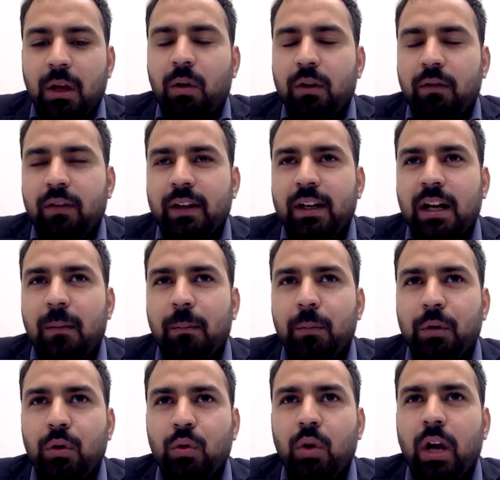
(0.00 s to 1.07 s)
now, if we
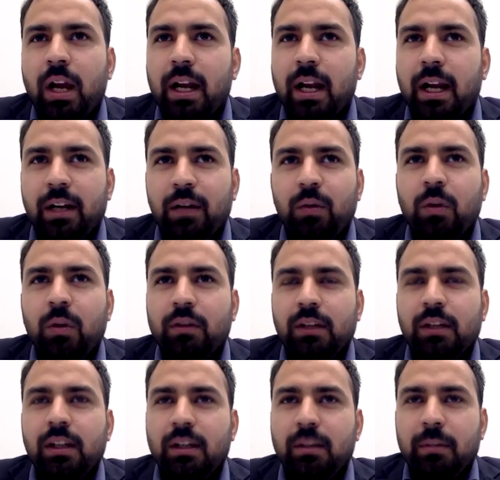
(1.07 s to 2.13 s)
come to N I I T
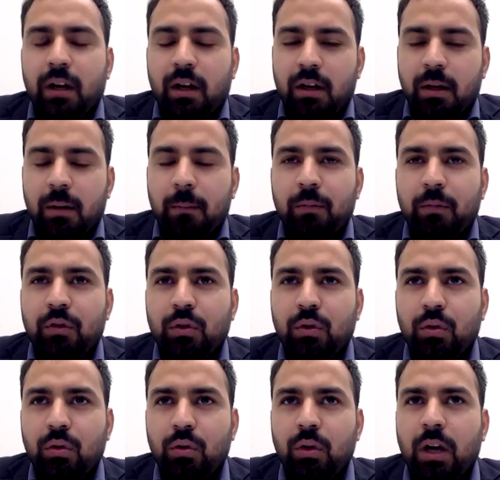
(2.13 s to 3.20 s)
University, Neemrana,
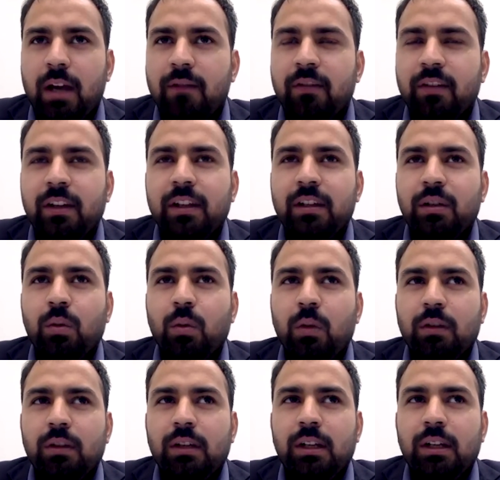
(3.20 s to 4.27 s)
so every
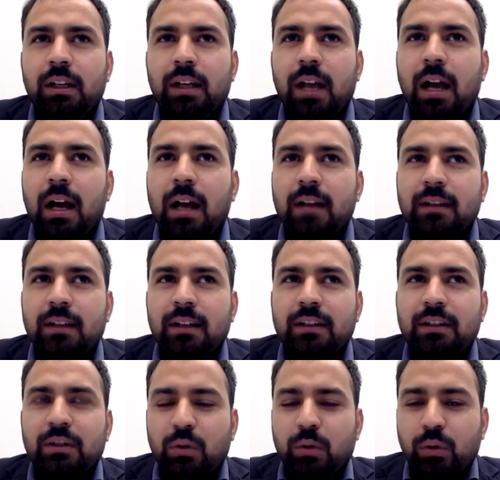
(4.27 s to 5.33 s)
university has
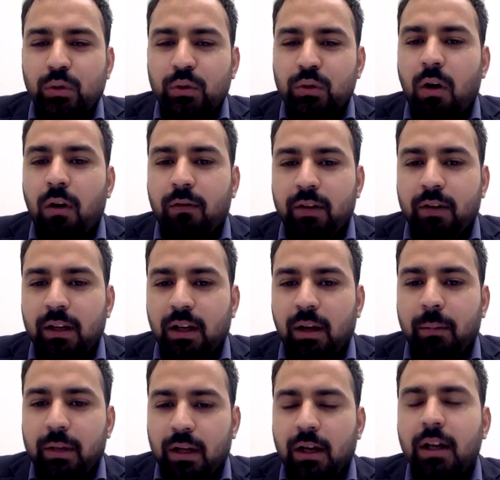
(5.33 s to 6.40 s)
its school
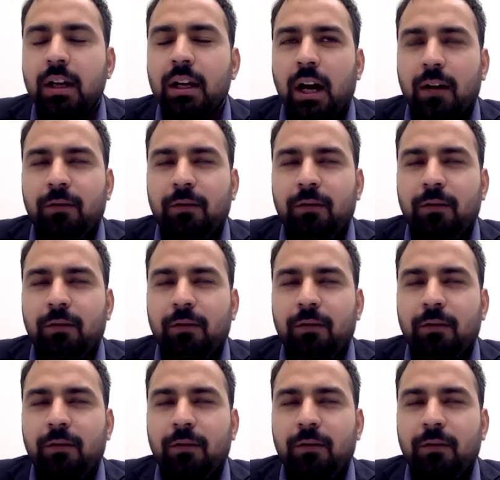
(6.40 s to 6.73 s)
offering, I mean, a,